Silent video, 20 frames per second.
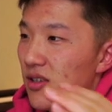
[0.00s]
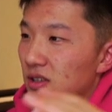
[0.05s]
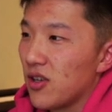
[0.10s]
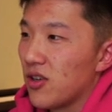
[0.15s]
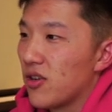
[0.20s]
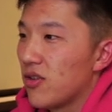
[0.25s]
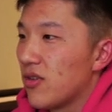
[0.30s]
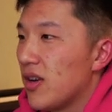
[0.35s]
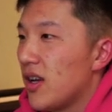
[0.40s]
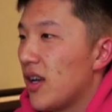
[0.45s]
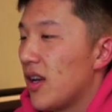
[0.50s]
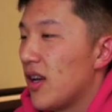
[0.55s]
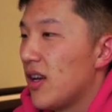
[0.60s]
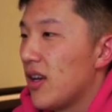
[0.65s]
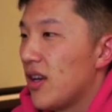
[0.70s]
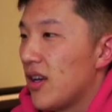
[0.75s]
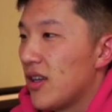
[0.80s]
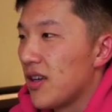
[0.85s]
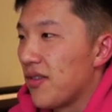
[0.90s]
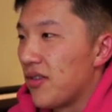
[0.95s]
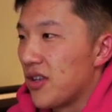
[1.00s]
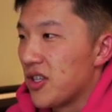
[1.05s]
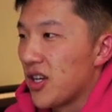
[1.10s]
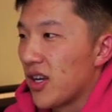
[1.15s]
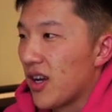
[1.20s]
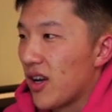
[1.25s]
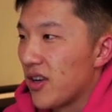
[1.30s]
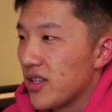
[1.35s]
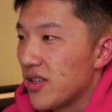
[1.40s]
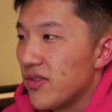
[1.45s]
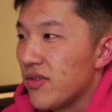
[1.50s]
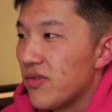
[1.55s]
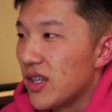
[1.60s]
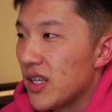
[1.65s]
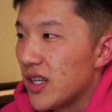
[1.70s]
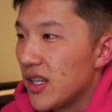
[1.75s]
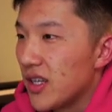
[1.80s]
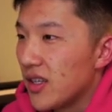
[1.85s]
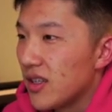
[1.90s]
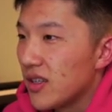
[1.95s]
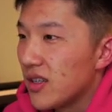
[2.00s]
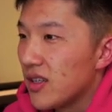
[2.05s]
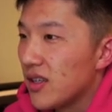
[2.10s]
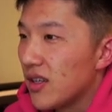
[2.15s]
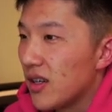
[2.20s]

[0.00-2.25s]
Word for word: So definitely check out his feed.